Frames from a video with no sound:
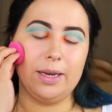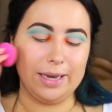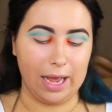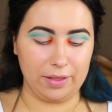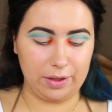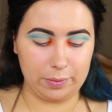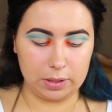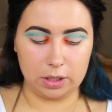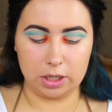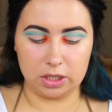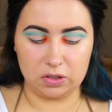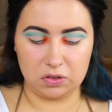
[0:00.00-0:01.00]
Now that we're
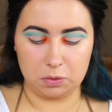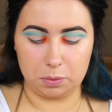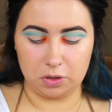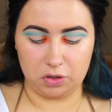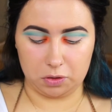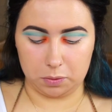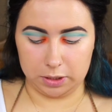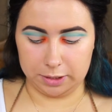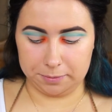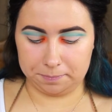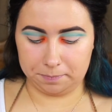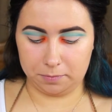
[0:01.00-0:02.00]
looking super
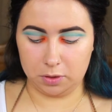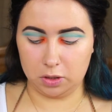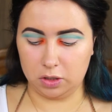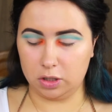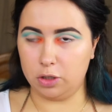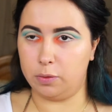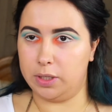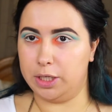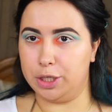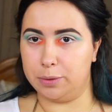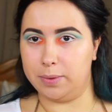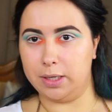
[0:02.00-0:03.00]
dewy, ooey
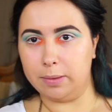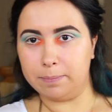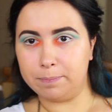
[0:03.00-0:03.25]
gooey,